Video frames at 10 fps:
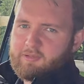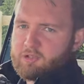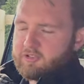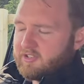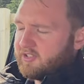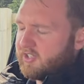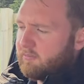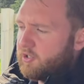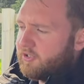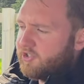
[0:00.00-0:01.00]
A lot of the same
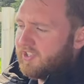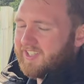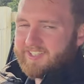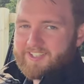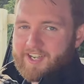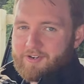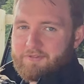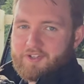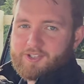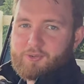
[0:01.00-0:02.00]
logic is there. I
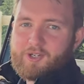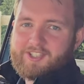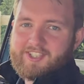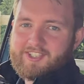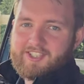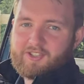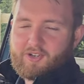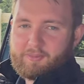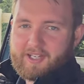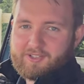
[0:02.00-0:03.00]
find it quite easy to
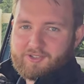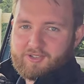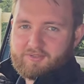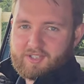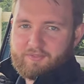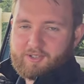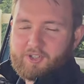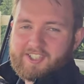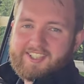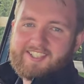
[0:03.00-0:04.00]
hop out of something
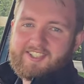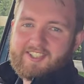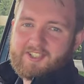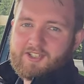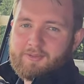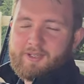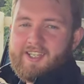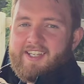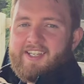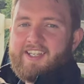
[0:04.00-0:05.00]
running this system
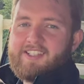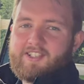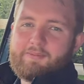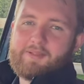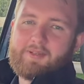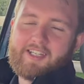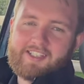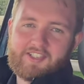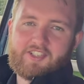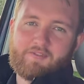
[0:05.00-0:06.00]
and jumping back
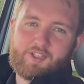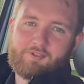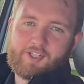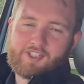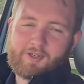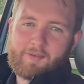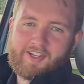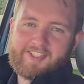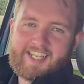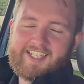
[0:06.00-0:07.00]
into something running
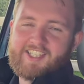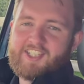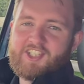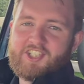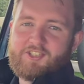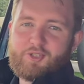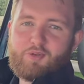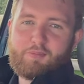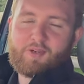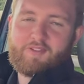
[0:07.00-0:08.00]
Command N T G two
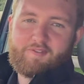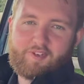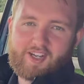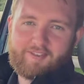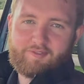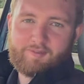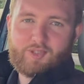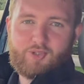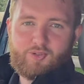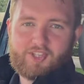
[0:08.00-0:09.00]
point five from
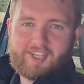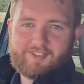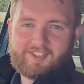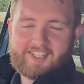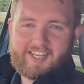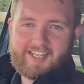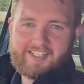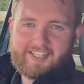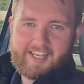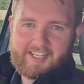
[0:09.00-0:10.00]
two thousand
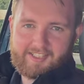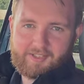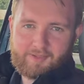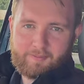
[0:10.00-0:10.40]
eight.